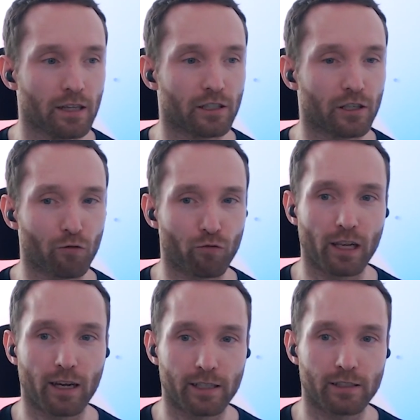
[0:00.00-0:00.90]
that don't
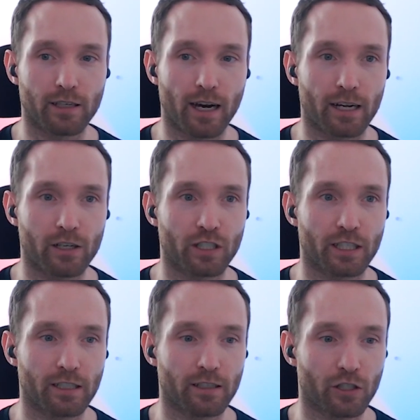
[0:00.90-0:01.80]
realize that
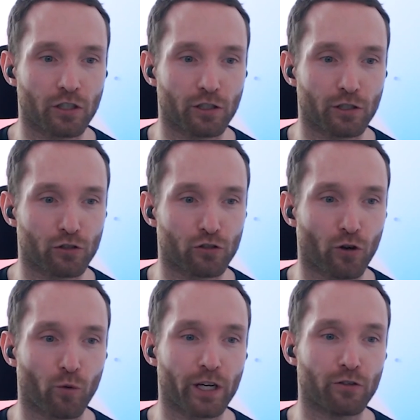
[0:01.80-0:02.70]
actually you can
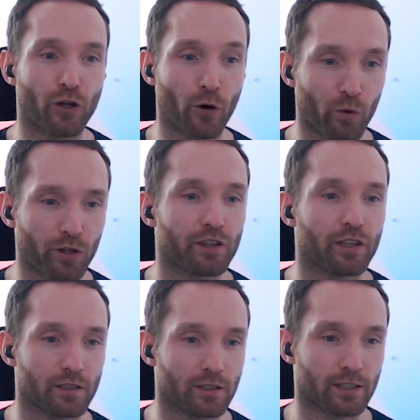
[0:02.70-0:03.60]
control where you don't want
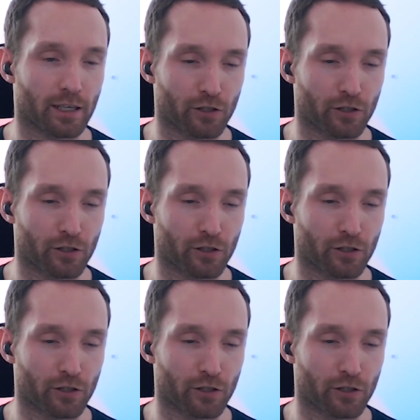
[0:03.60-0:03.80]
to send the